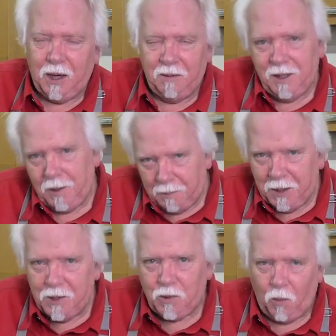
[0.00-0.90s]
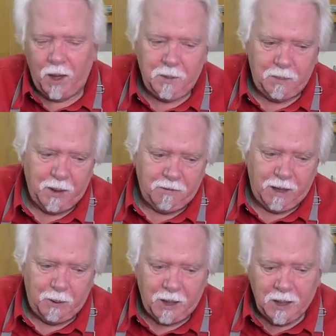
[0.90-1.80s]
I think it means white bread
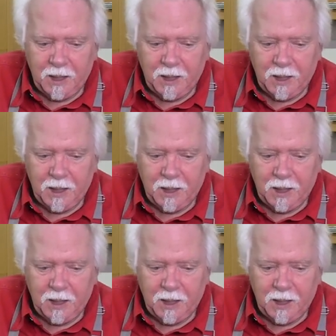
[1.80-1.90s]
flour.